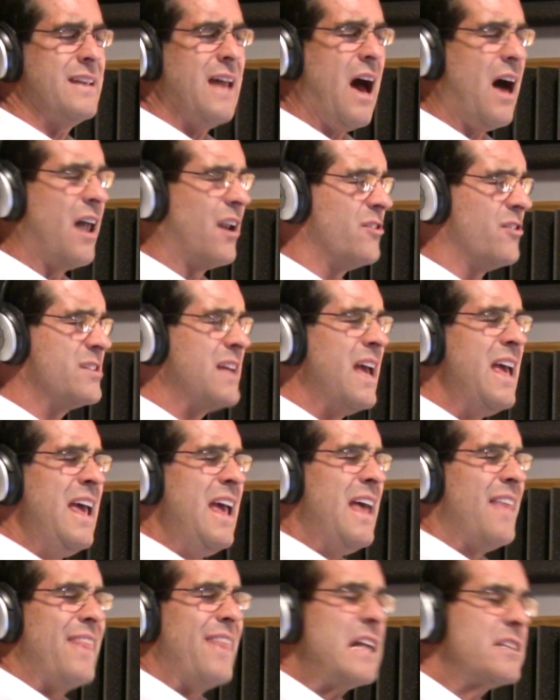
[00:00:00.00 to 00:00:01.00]

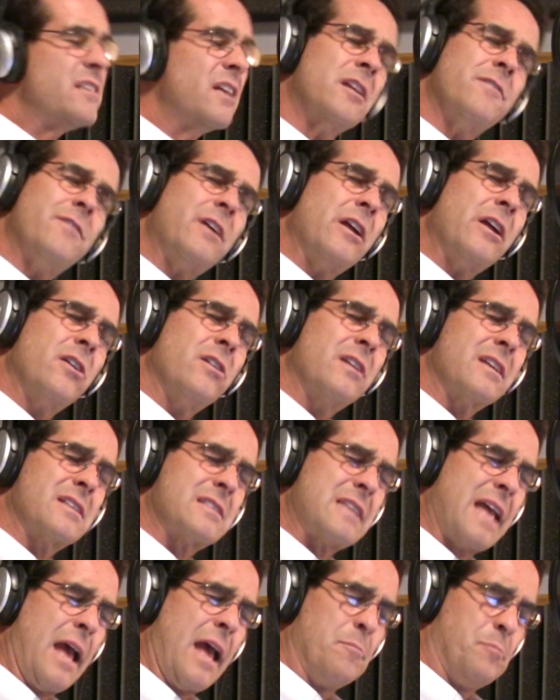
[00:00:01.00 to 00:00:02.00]
That's not a very good
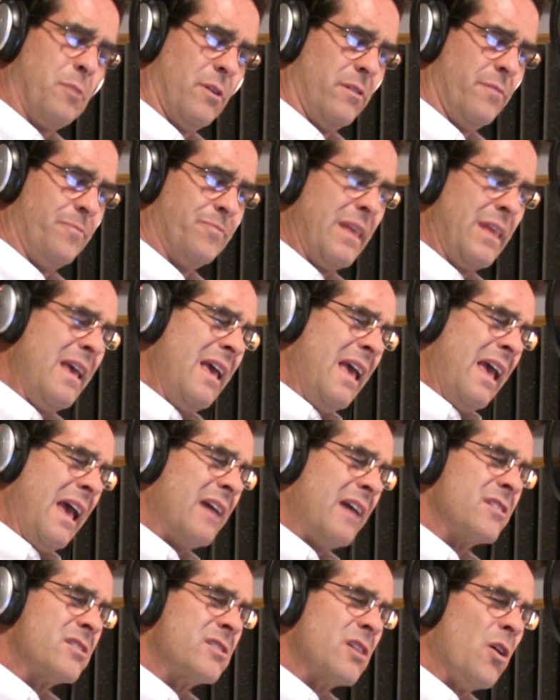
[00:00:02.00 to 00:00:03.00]
example.
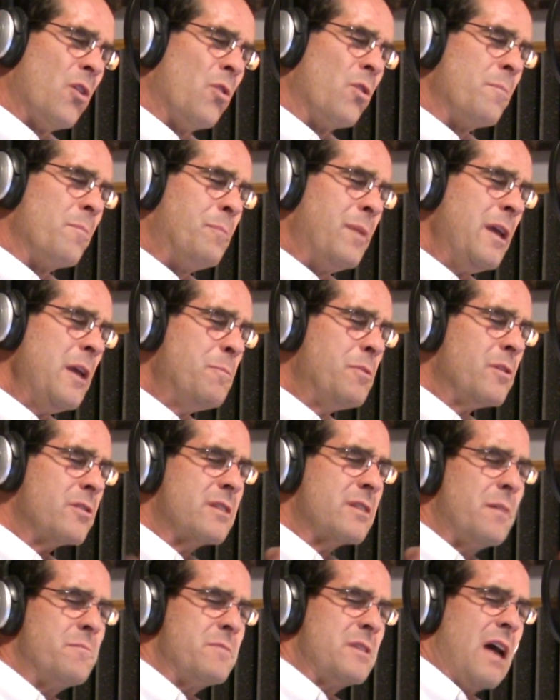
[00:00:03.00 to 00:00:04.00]
And so people
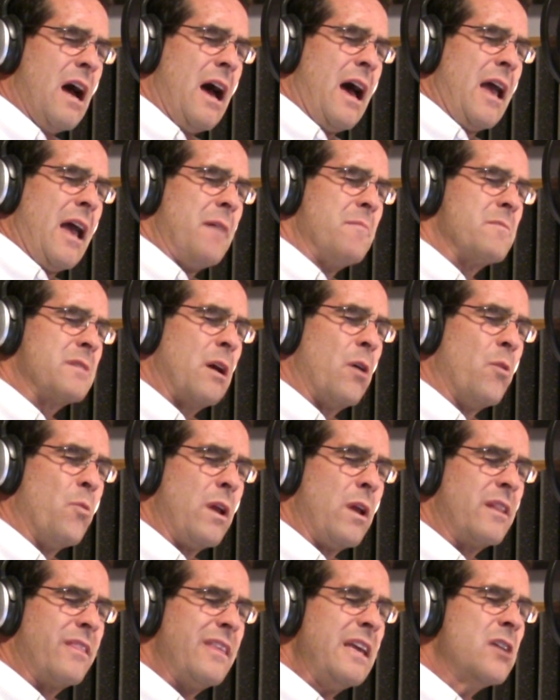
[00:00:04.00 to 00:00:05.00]
sometimes,
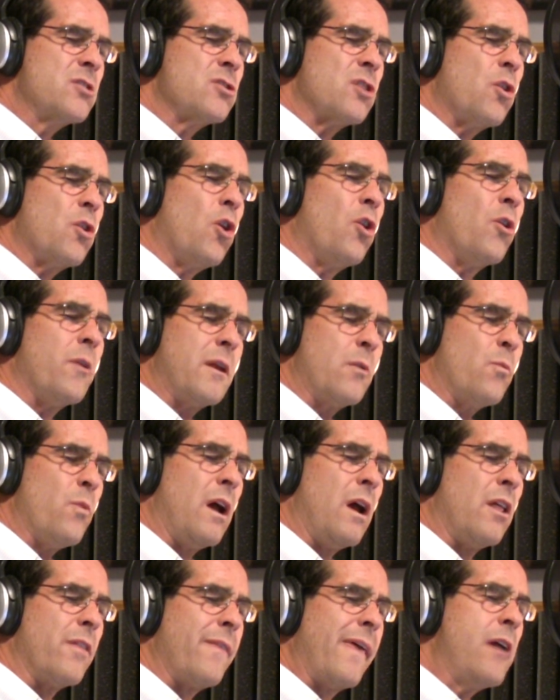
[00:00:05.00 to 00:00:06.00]
when things are going
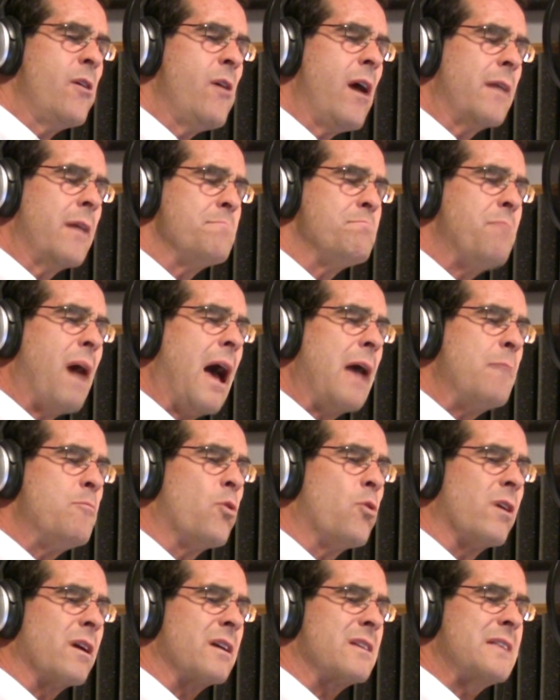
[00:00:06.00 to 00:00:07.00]
well, they go out and buy
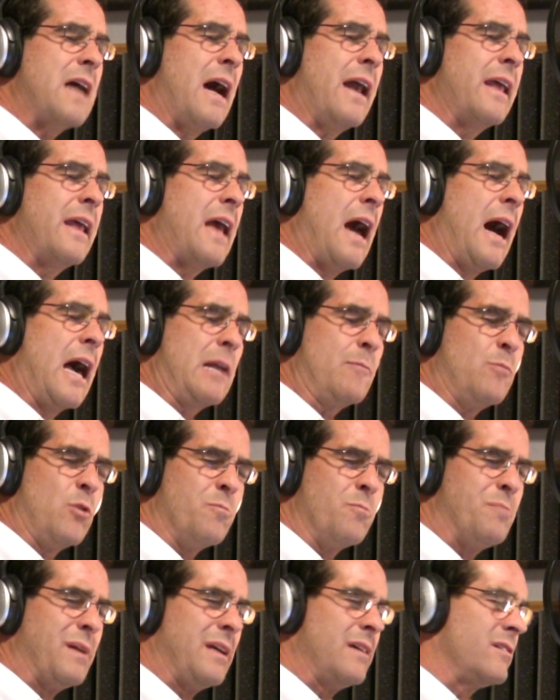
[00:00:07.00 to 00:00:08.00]
more exotic
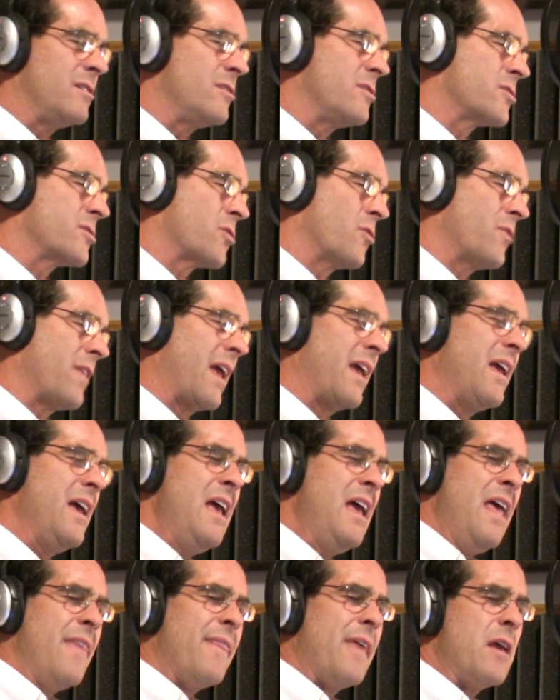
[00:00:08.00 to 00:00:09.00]
automobiles, or
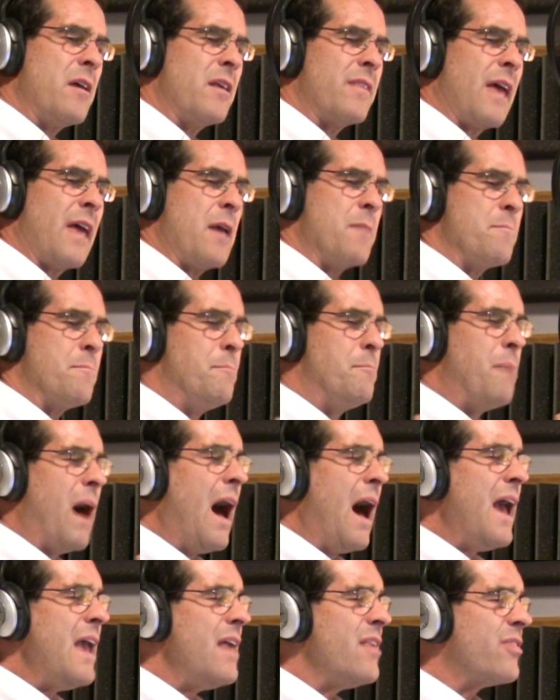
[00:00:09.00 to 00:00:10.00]
they
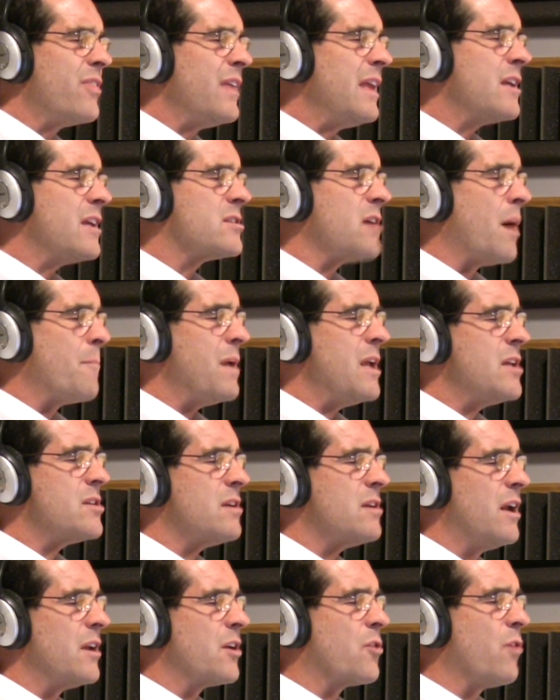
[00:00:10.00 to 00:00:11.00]
buy things
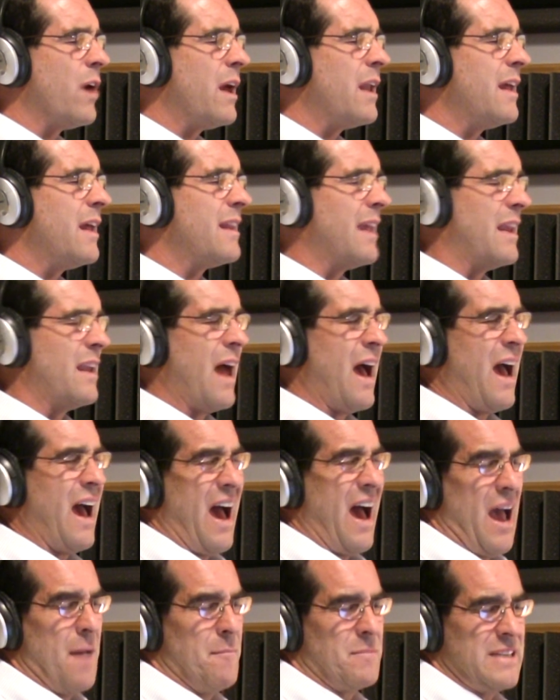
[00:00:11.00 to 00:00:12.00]
based on credit. And
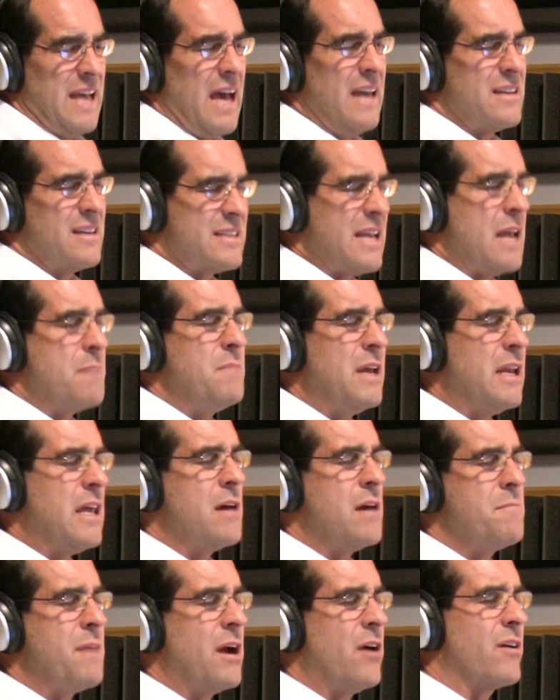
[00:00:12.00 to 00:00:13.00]
I'm sad to say
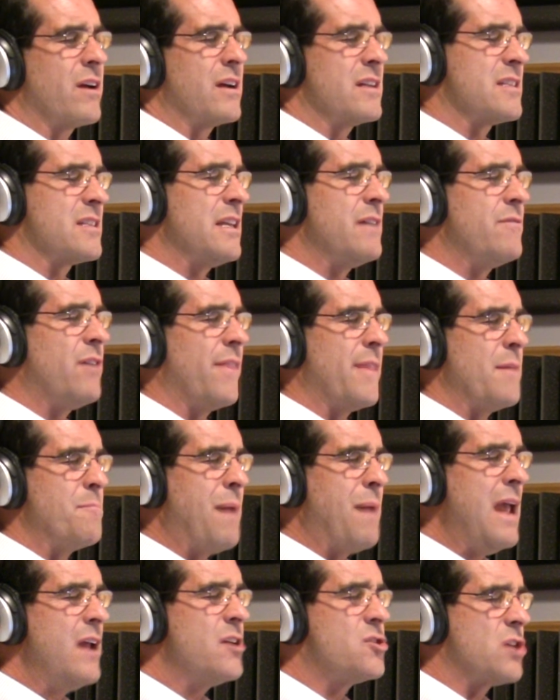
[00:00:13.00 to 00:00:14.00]
many Americans live on the
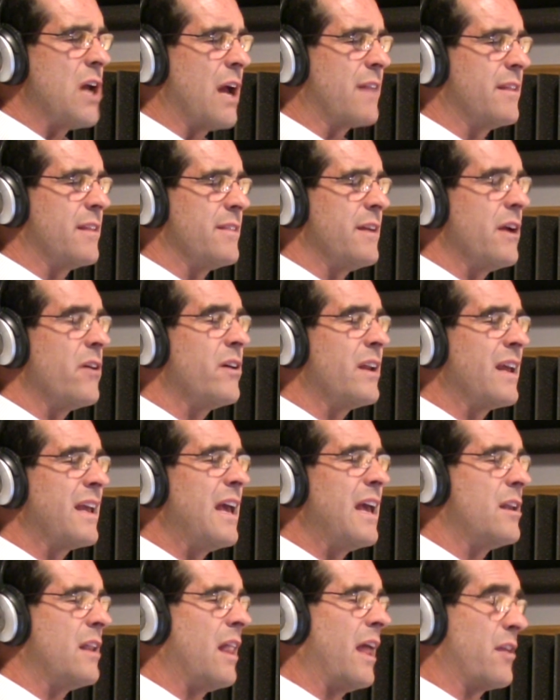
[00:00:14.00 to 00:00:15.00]
paycheck that they're going to
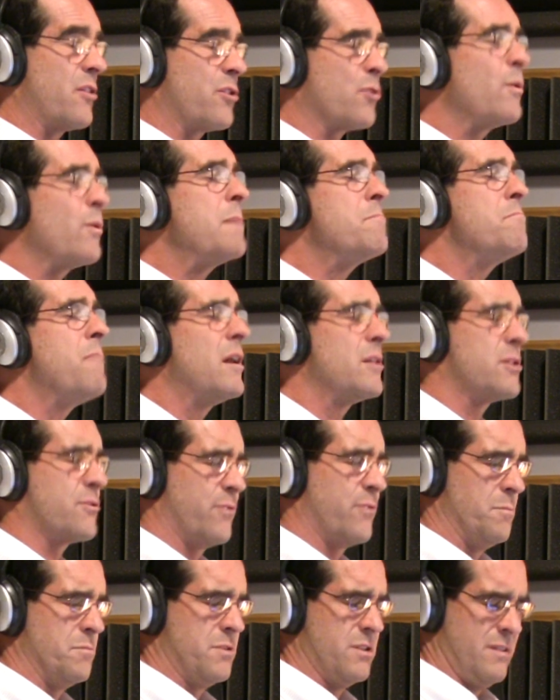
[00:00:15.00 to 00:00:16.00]
get like 3 months
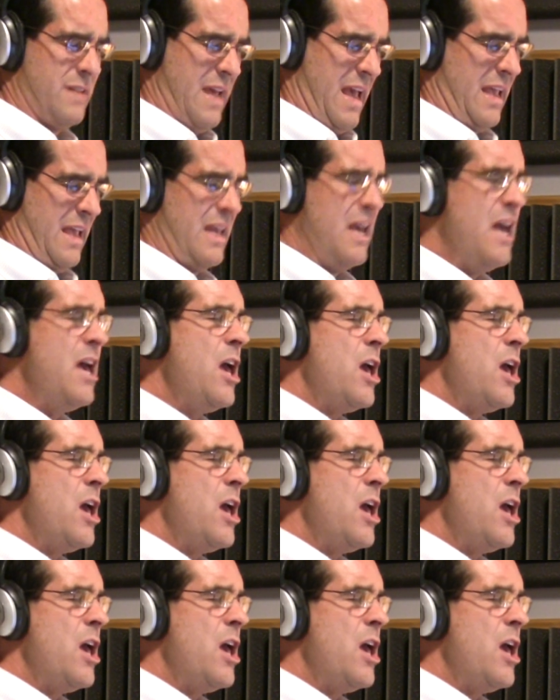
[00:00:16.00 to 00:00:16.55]
from today.